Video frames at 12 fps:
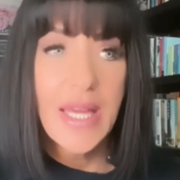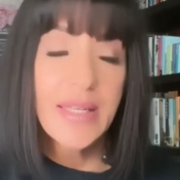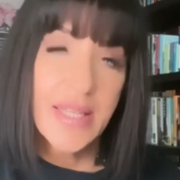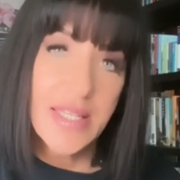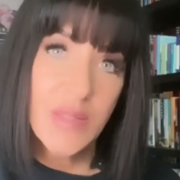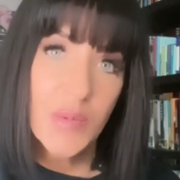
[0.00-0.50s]

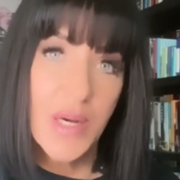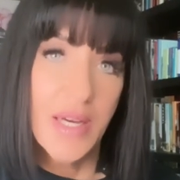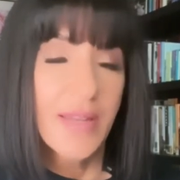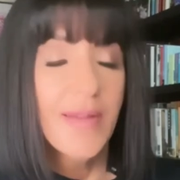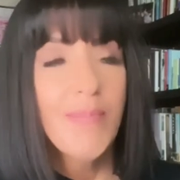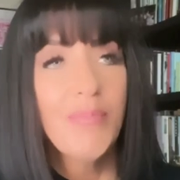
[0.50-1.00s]
And guess
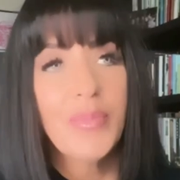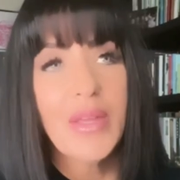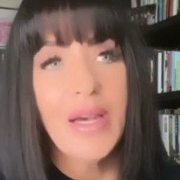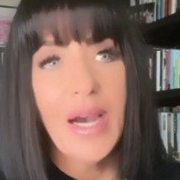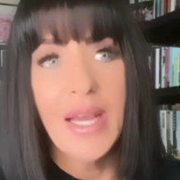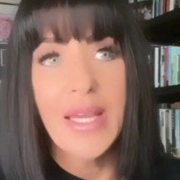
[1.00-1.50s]
what?
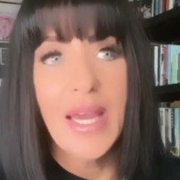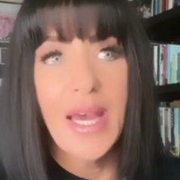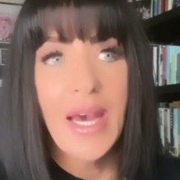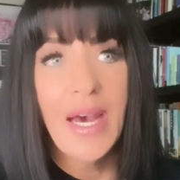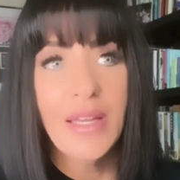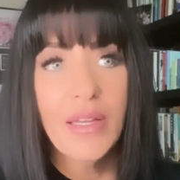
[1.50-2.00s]
I
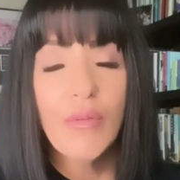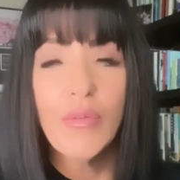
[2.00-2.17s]
had,